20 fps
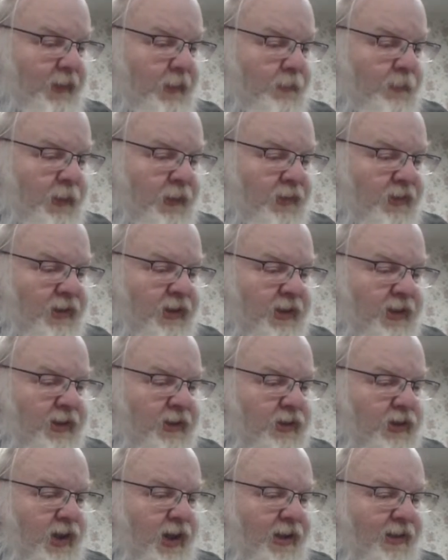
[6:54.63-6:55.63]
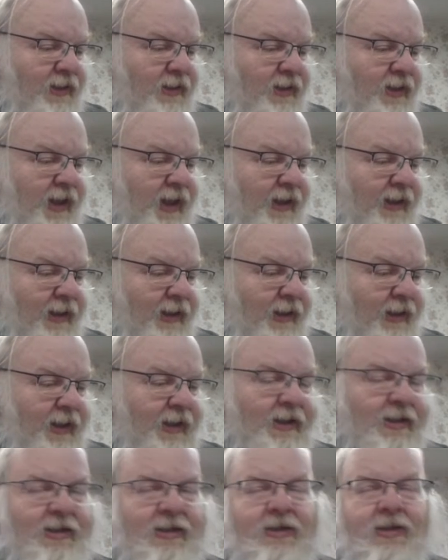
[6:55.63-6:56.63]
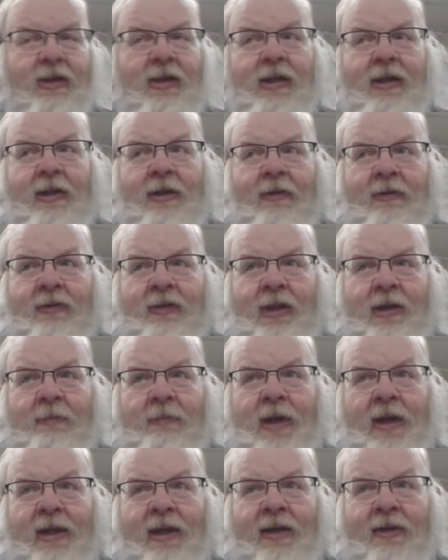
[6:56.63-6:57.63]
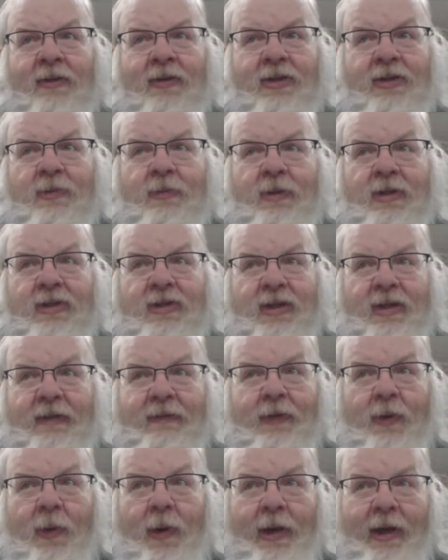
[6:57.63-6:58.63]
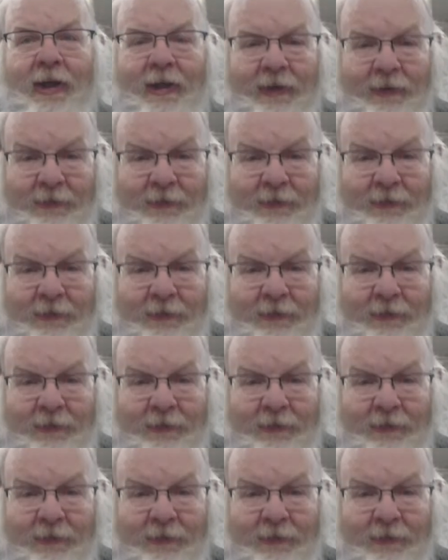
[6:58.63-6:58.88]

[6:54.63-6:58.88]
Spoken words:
Percy and John's title is the Mega Christmas Giveaway.